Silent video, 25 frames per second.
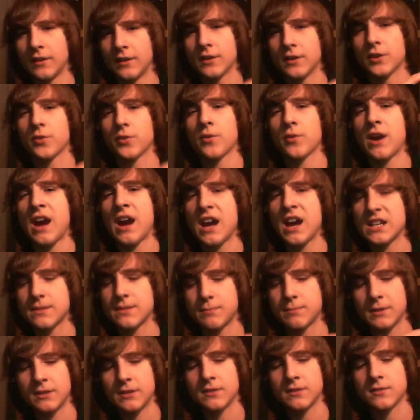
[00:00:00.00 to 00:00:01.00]
grasp
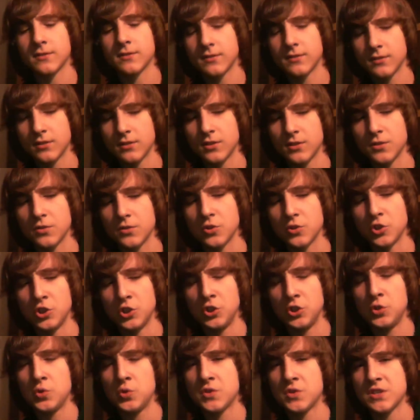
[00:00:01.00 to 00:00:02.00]
and
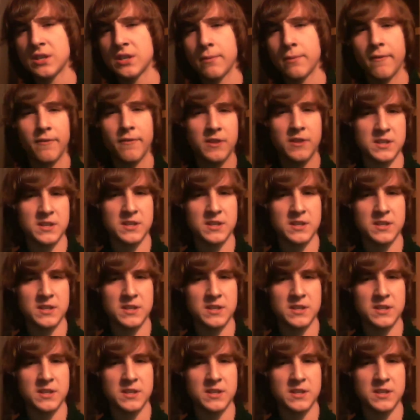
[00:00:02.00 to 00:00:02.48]
use some of this